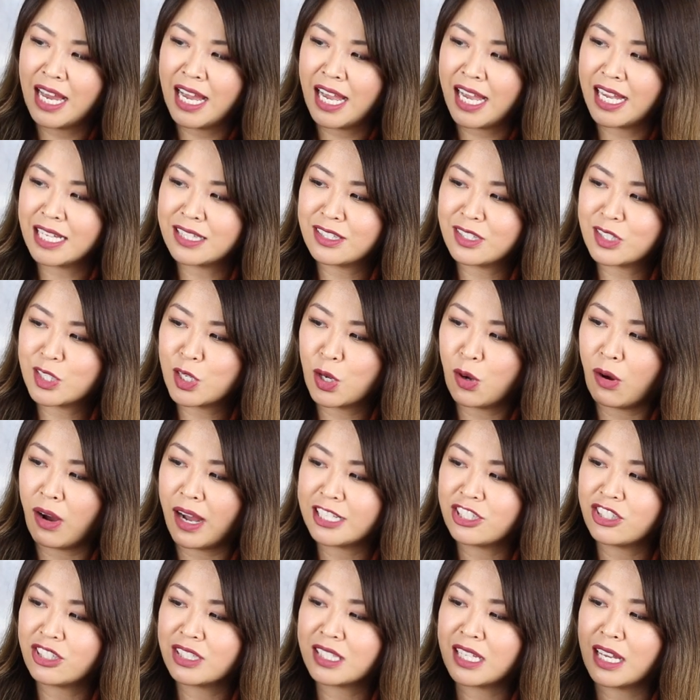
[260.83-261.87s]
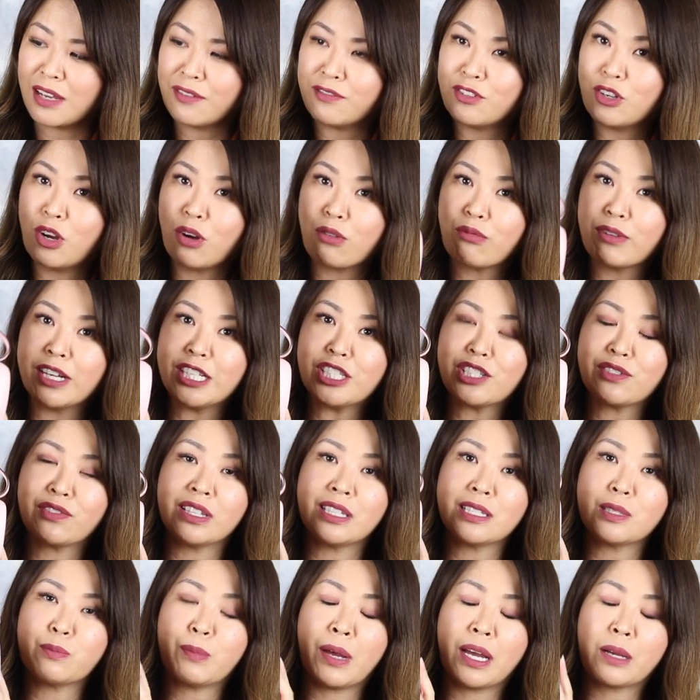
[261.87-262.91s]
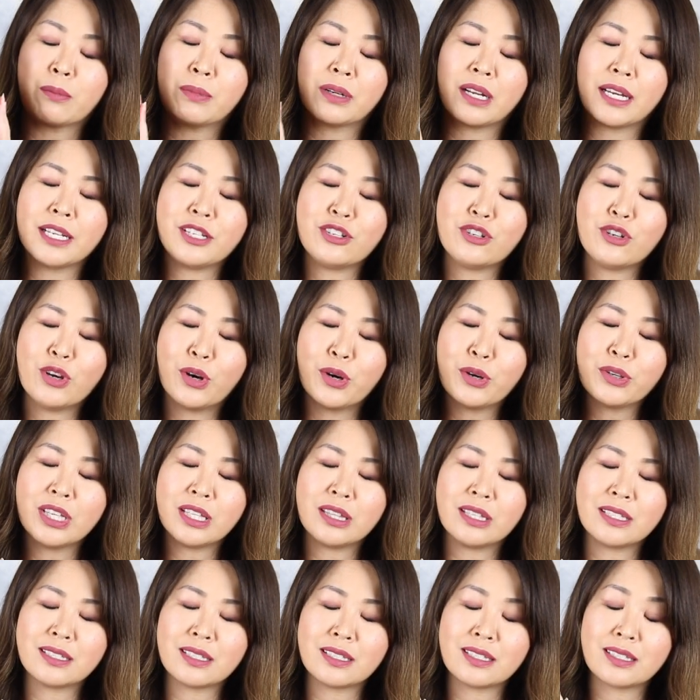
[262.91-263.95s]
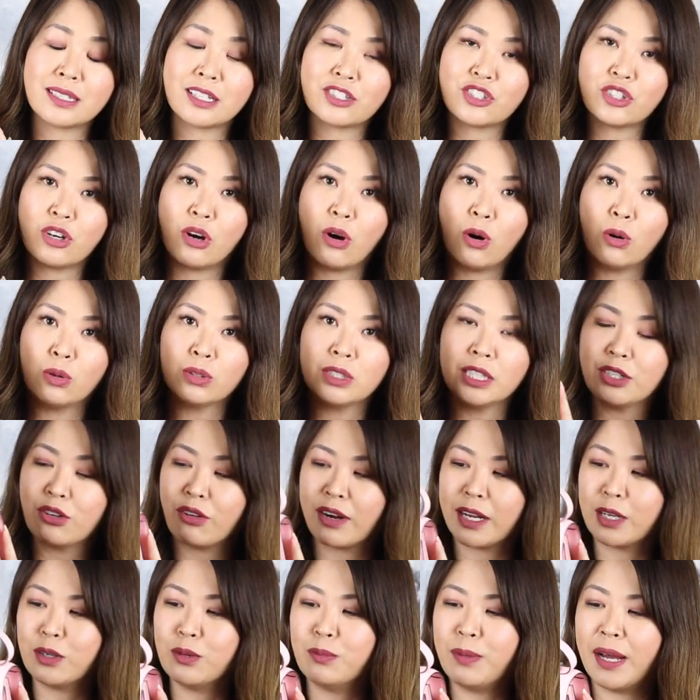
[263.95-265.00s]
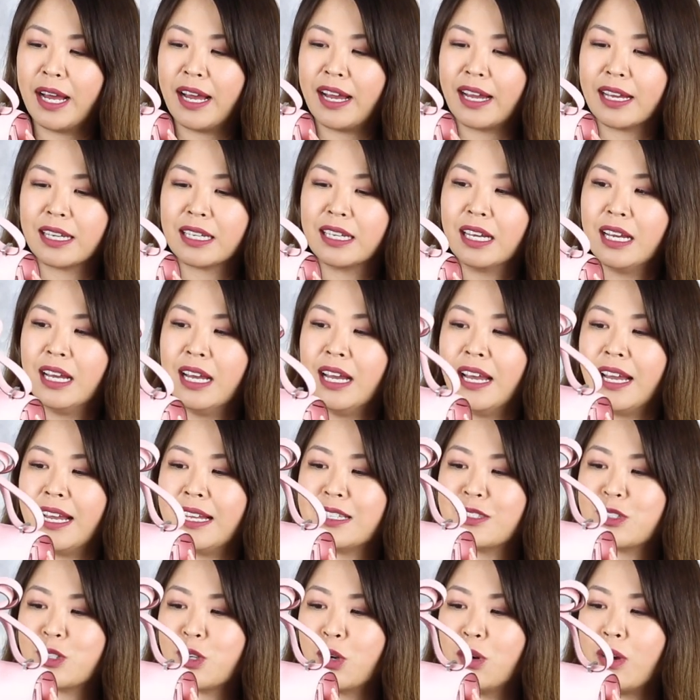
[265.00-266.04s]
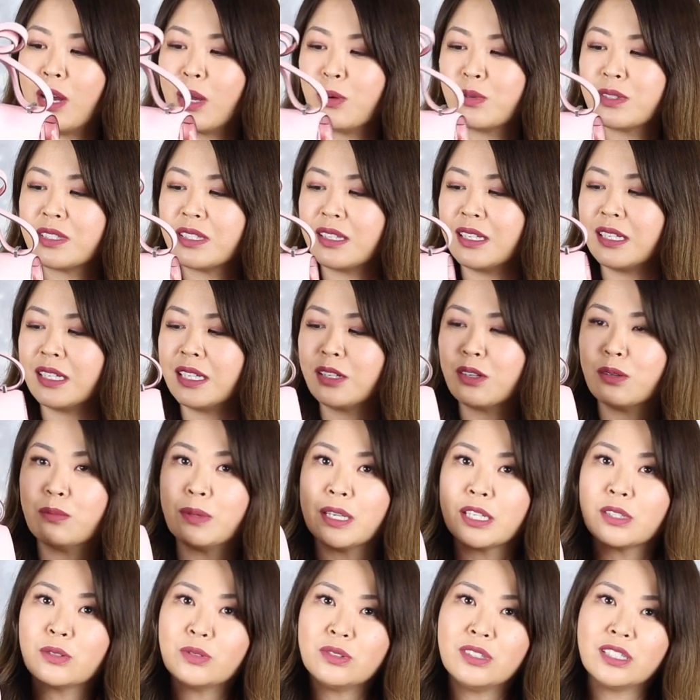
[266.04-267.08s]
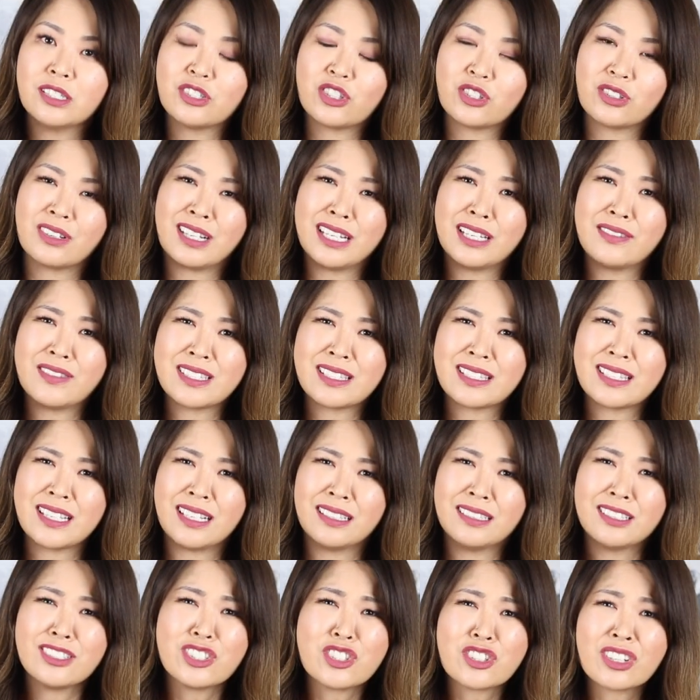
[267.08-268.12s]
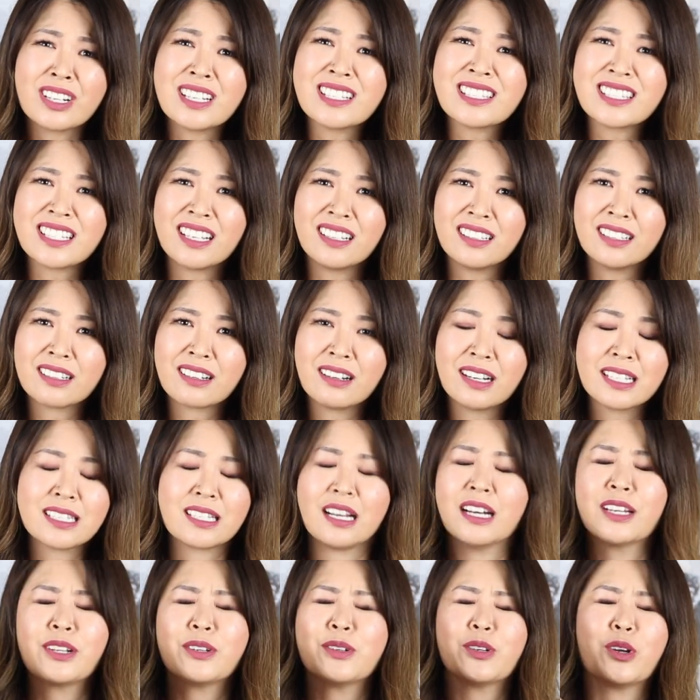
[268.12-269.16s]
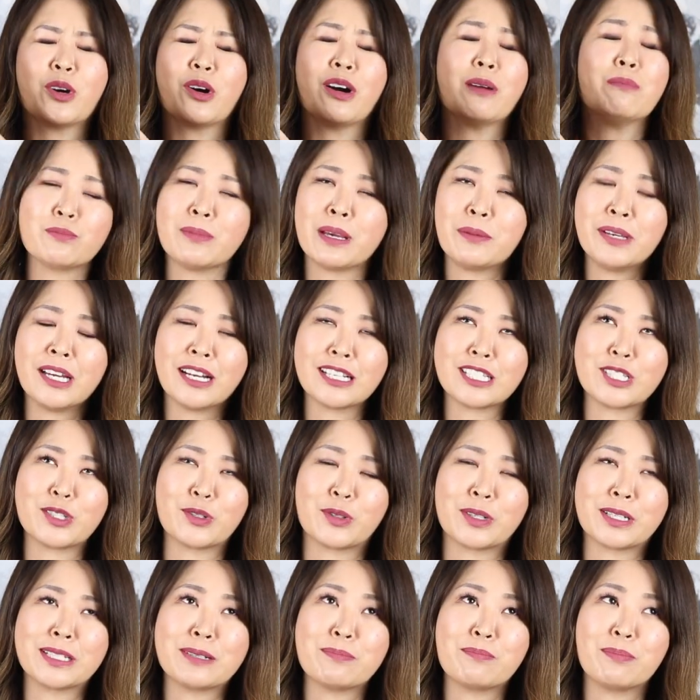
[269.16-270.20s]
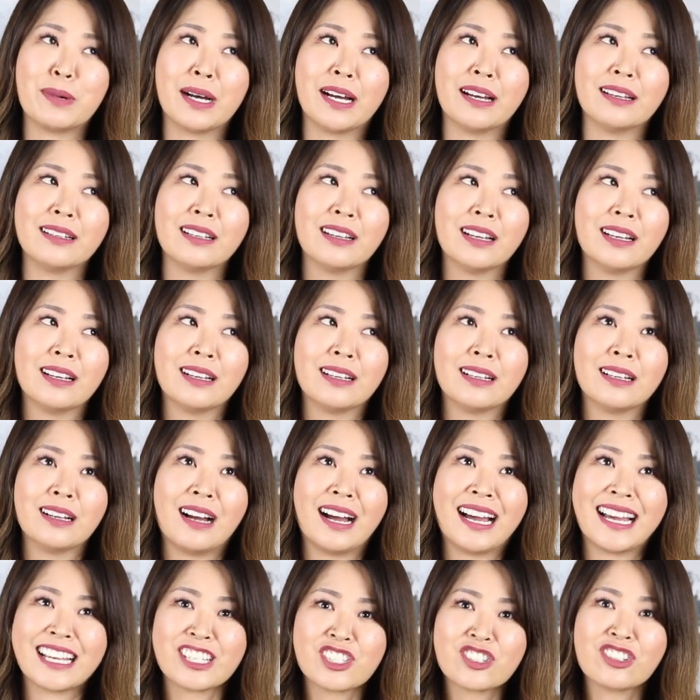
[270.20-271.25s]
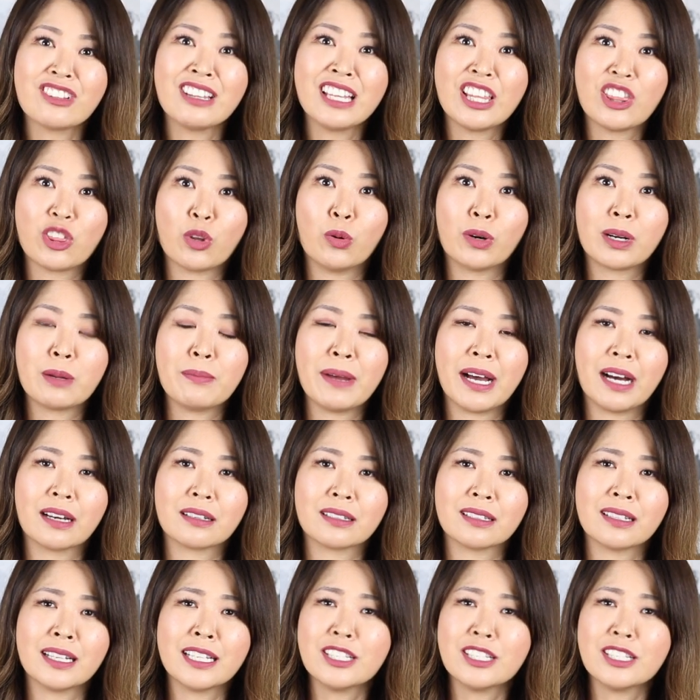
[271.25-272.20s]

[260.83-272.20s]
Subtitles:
And so I just have not reached for this bag, but I know that this is such a holy grail bag. And so I was thinking, oh my goodness, should I even sell it? Should I sell it, guys? I don't know. Maybe I shouldn't, but I actually thought about it.